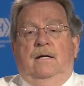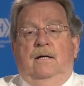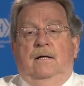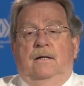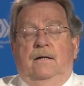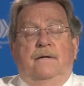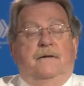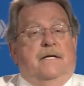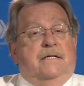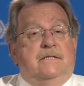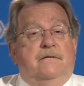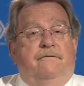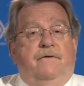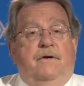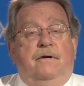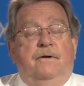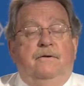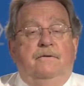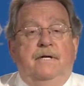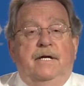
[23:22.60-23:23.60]
Now that's a
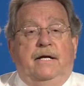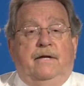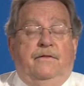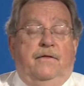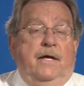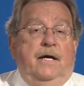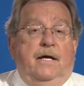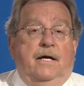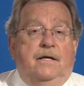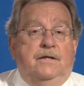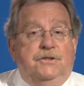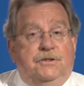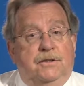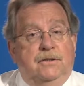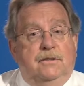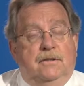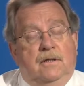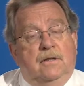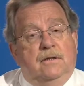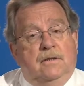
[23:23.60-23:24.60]
very unique thing. I
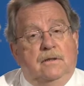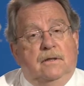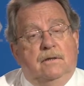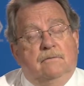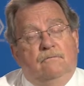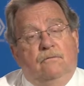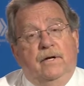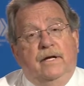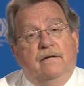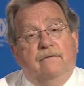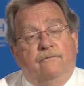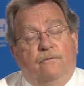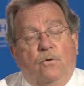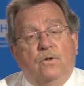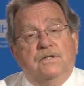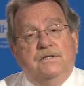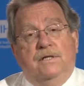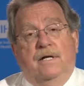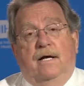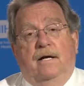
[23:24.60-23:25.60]
should
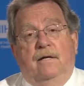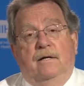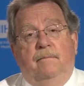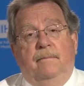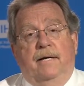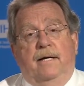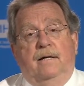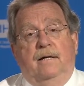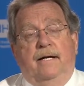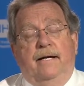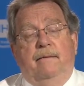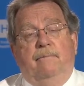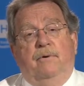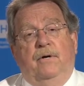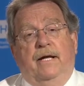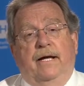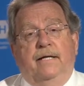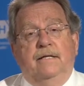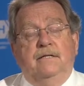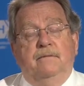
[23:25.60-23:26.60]
reinforce that about
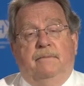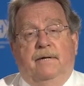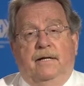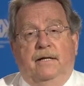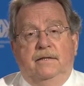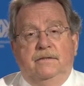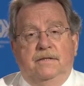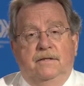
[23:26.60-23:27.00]
Lamprey antibodies,